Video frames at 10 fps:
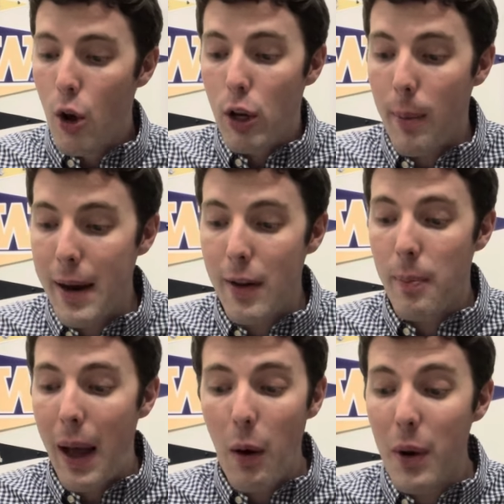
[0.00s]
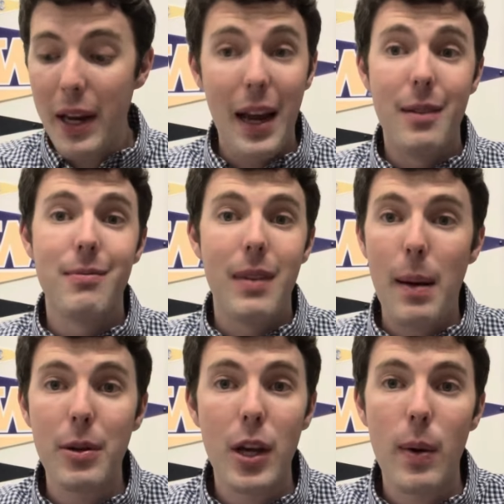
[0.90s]
Coming out of the bye week, I'm
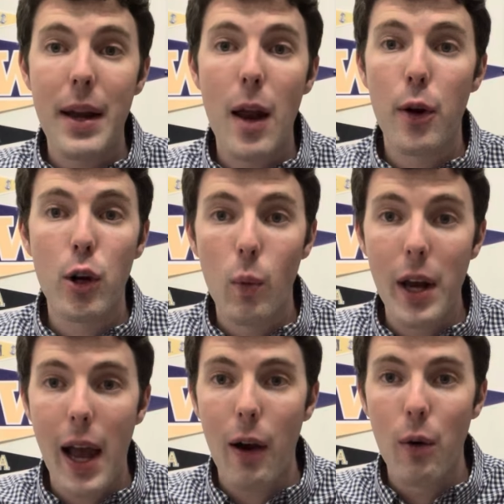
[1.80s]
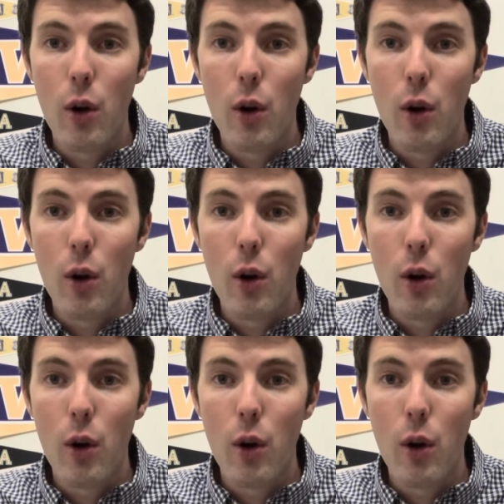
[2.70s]
going to tell you right now they're going to win out.